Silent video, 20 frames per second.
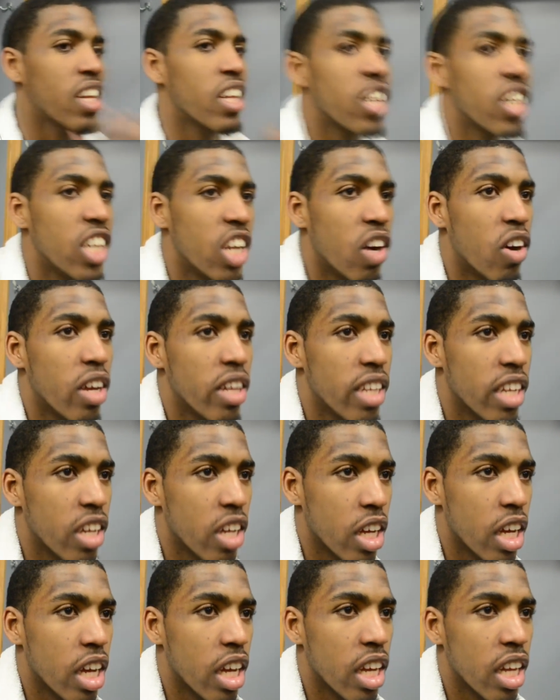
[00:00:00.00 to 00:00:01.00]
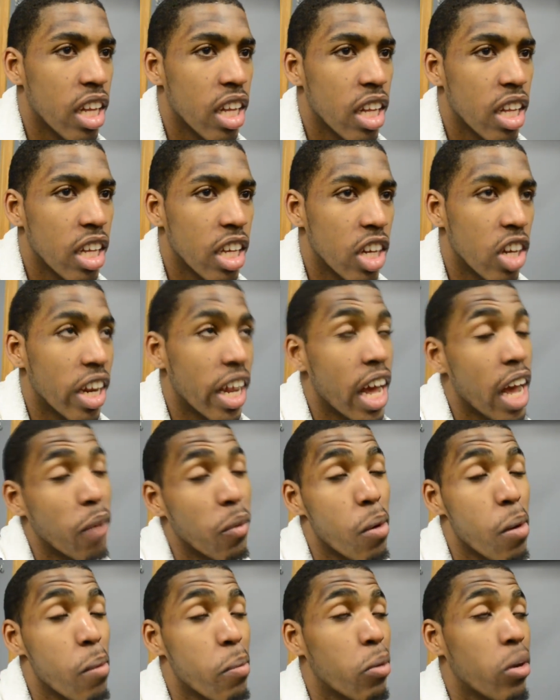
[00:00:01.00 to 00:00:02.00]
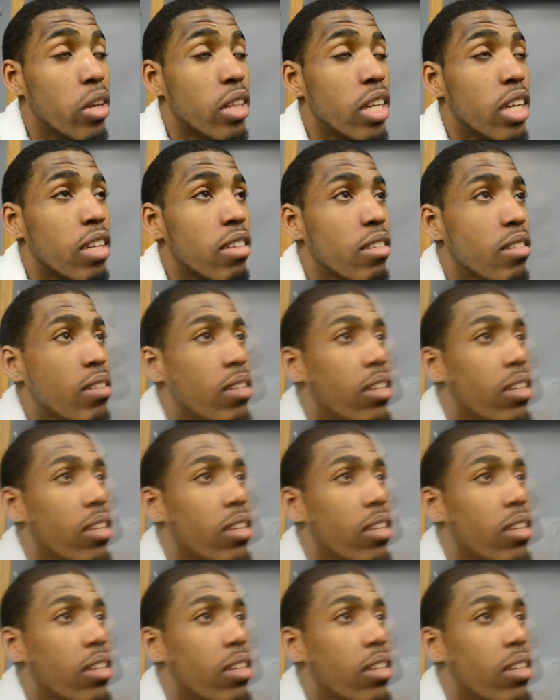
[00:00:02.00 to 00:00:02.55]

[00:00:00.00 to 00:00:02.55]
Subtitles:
you know, I think, you know, they had 1 point than us.